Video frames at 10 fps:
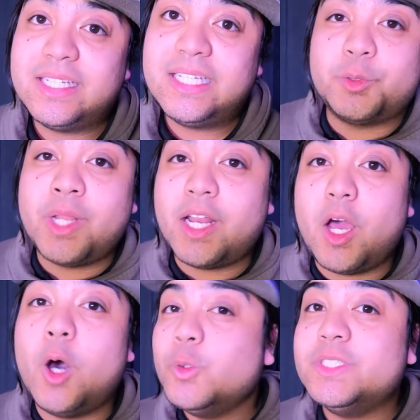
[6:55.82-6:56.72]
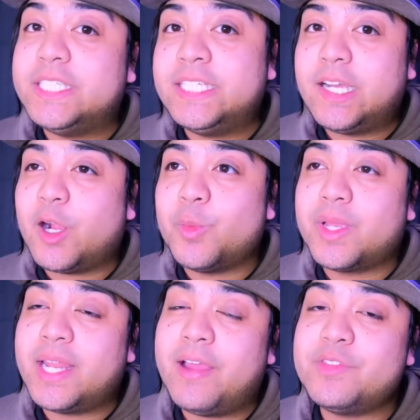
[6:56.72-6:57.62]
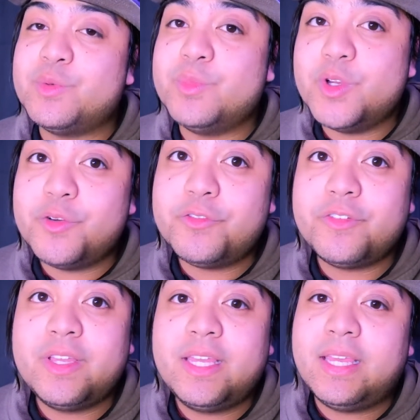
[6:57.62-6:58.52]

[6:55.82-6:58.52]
So not only are we gonna have to move,